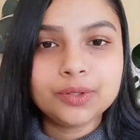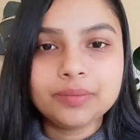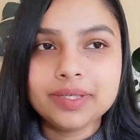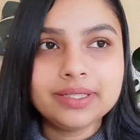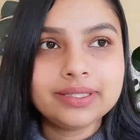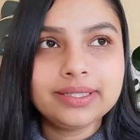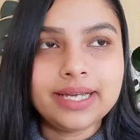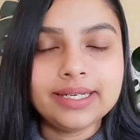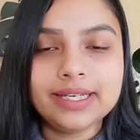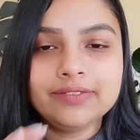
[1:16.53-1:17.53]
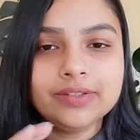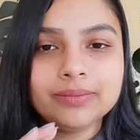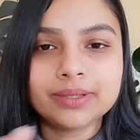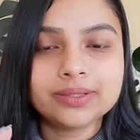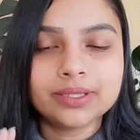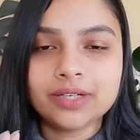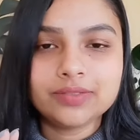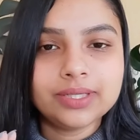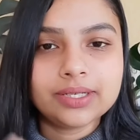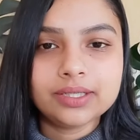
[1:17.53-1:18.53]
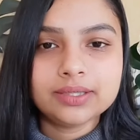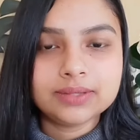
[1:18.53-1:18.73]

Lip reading: immediately I gave them the cover letter